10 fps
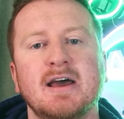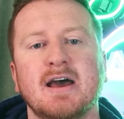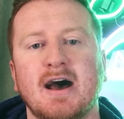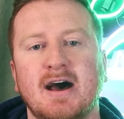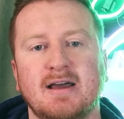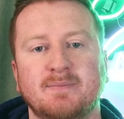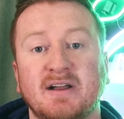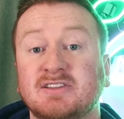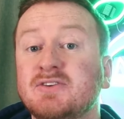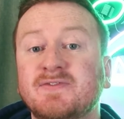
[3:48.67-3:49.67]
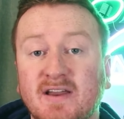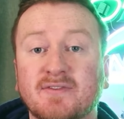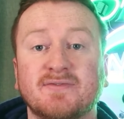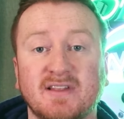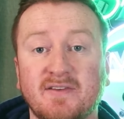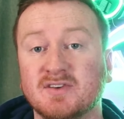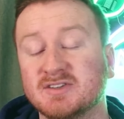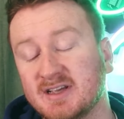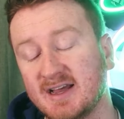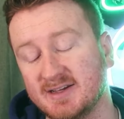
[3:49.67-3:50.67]
My two favorite
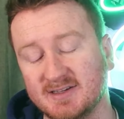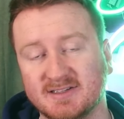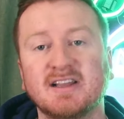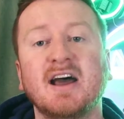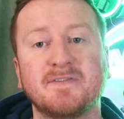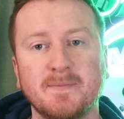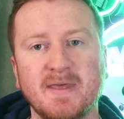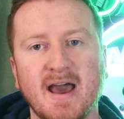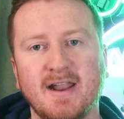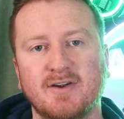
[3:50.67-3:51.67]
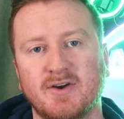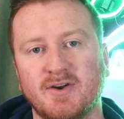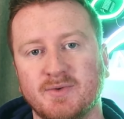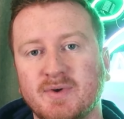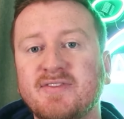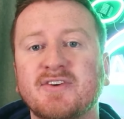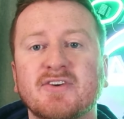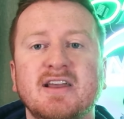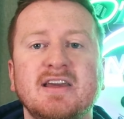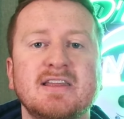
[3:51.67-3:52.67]
flavors aside from that are the
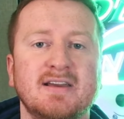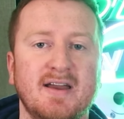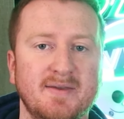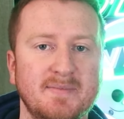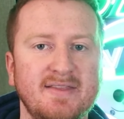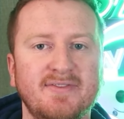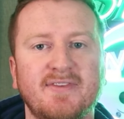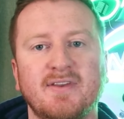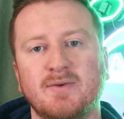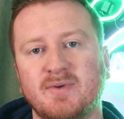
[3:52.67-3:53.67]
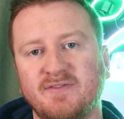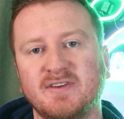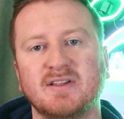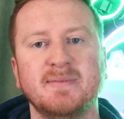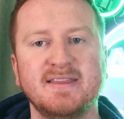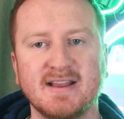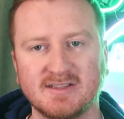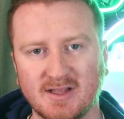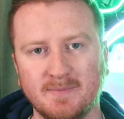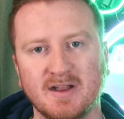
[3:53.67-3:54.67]
wintergreen and the mint. When I feel a midday
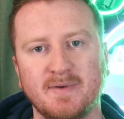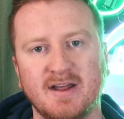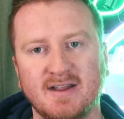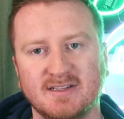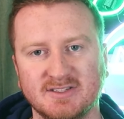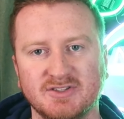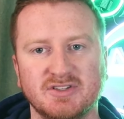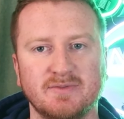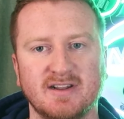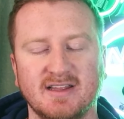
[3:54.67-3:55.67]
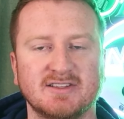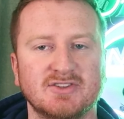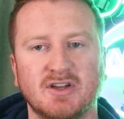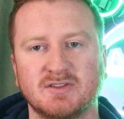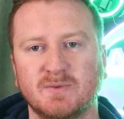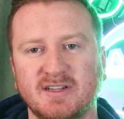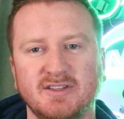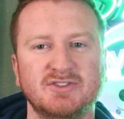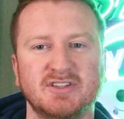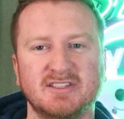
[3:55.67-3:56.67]
slump coming on is usually when I like to toss one in.
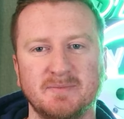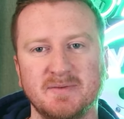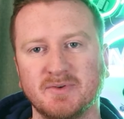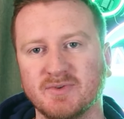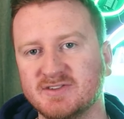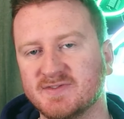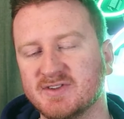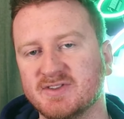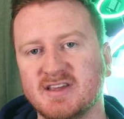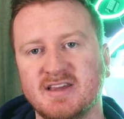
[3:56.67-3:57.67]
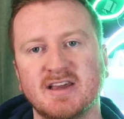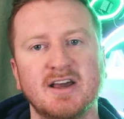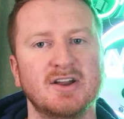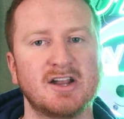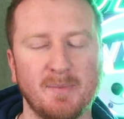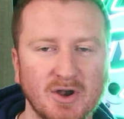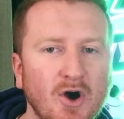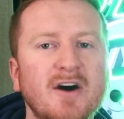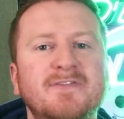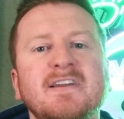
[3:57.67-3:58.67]
Usually some people reach for the cup of
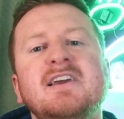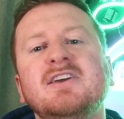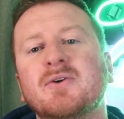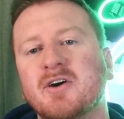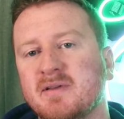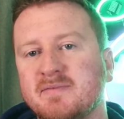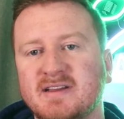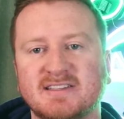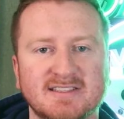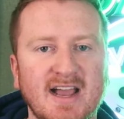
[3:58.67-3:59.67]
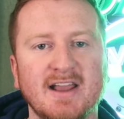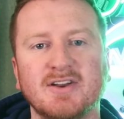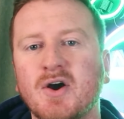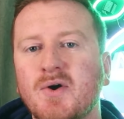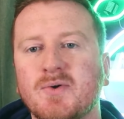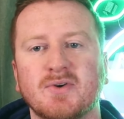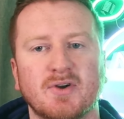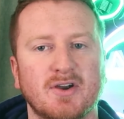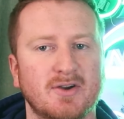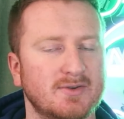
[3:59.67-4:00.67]
coffee or maybe it's a Diet Coke
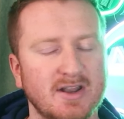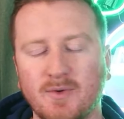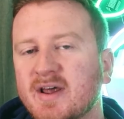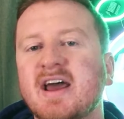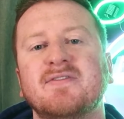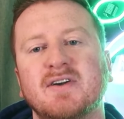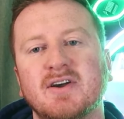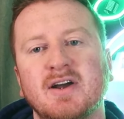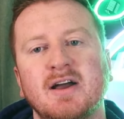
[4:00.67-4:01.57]
or, you know, whatever.